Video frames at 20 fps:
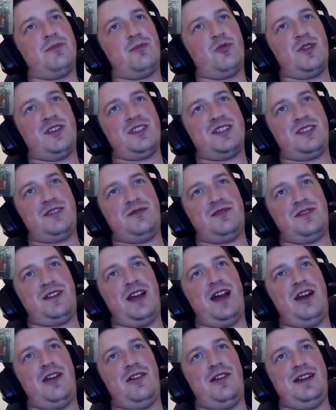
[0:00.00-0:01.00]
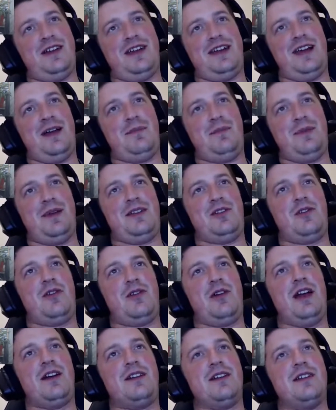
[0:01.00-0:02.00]
risk of car ending up in
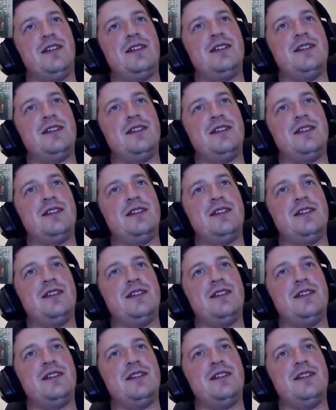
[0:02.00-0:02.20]
crowd.